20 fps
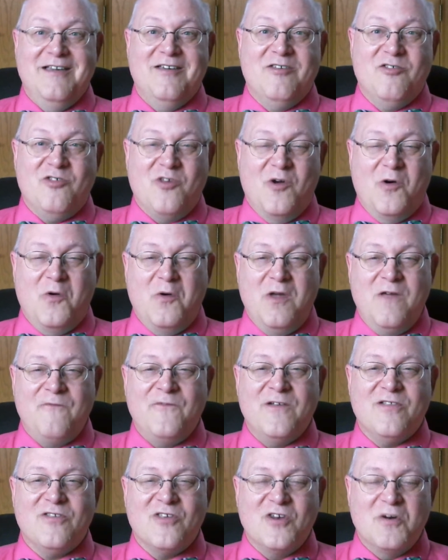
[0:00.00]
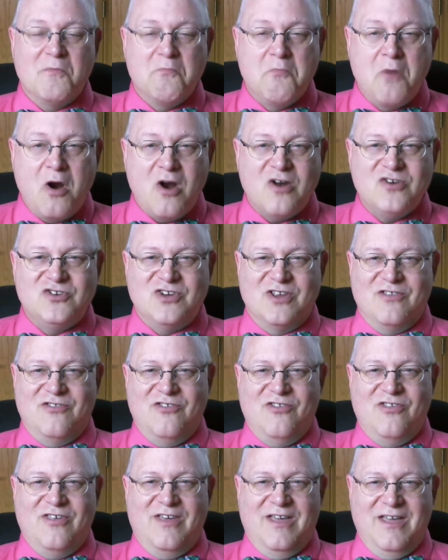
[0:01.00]
So if it's an
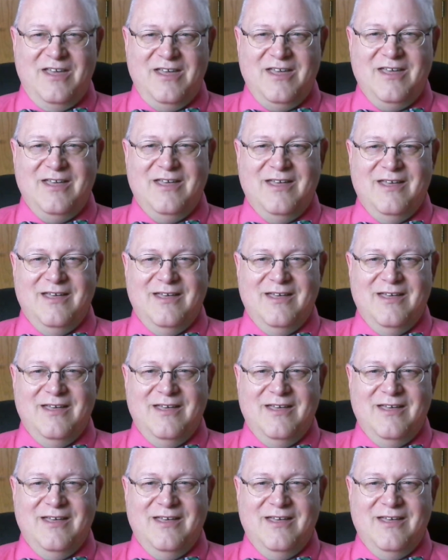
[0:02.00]
emergency,